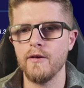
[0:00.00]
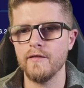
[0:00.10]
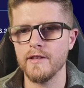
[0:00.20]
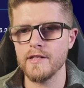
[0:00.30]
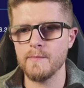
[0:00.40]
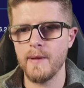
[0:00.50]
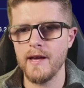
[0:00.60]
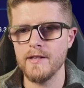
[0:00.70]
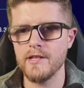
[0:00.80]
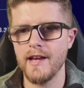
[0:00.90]
of on this
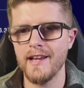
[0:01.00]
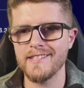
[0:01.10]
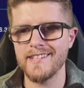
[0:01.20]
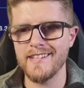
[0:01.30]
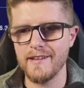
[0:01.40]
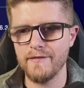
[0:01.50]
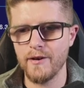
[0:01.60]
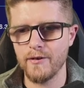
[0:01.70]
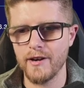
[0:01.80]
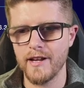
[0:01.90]
page is the
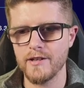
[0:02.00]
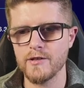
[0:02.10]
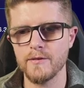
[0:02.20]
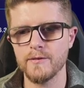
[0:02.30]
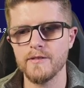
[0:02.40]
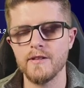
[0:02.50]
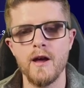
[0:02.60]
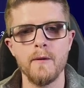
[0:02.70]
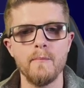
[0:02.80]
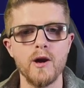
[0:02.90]
default credentials.
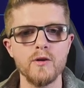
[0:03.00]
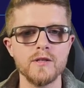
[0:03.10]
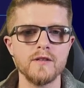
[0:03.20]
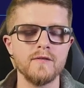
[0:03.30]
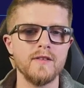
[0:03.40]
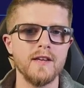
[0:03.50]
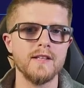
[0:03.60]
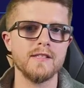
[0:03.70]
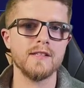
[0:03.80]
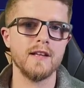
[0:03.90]
Most of
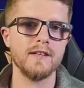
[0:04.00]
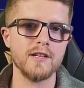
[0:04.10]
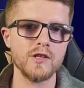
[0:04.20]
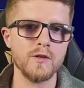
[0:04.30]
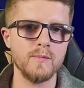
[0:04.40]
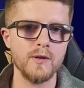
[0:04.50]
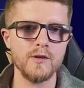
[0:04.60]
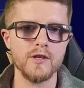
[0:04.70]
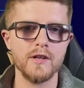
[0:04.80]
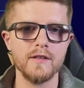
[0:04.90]
these
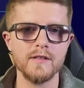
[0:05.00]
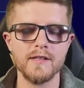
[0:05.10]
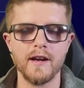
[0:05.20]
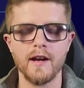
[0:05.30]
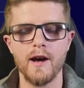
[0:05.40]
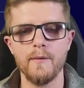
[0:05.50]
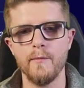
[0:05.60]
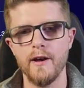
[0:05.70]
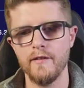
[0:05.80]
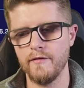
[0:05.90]
distributions that come
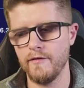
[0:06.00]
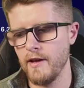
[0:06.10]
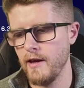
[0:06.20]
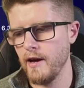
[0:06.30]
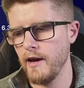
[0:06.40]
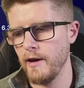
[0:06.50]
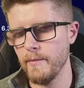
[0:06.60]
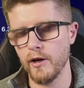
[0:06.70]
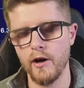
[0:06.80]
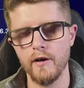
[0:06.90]
with a
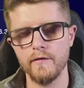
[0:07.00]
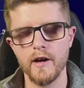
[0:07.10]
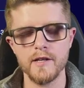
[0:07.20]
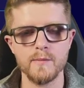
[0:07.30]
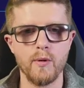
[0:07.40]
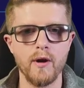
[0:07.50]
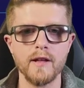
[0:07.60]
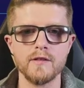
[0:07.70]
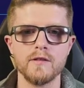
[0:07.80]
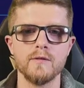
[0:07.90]
lot of nice
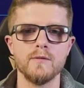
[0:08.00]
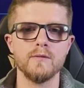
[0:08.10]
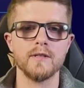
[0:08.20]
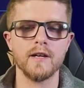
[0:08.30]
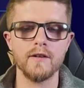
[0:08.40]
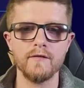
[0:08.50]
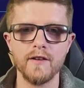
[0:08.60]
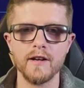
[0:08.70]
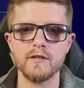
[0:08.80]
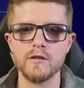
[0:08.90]
pre-installed and
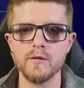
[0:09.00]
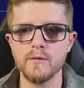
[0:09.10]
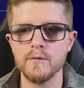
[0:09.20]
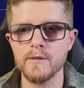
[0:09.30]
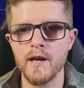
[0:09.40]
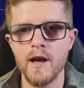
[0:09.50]
configured tools